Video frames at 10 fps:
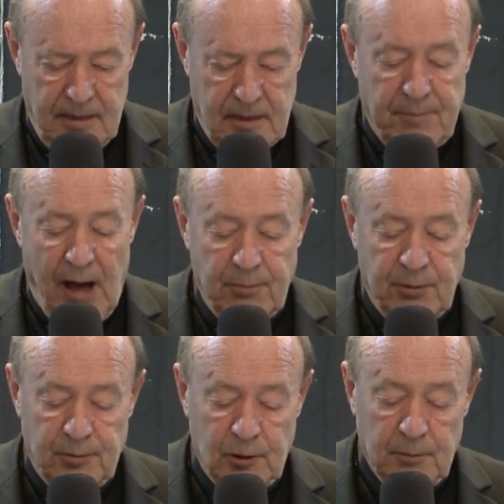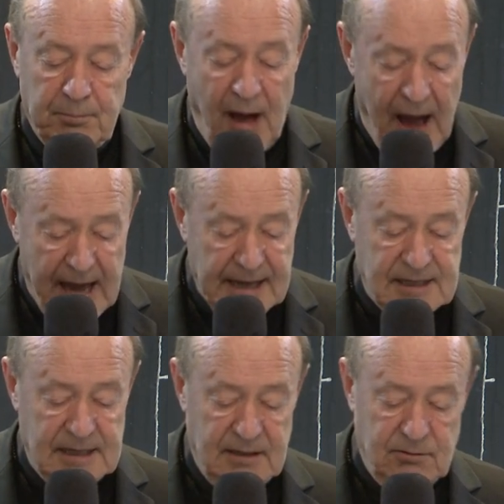the palpable
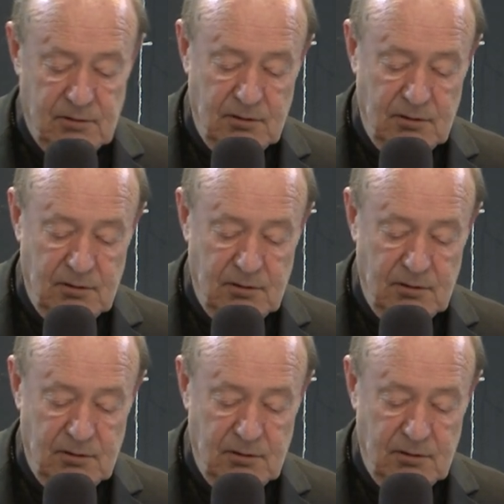piety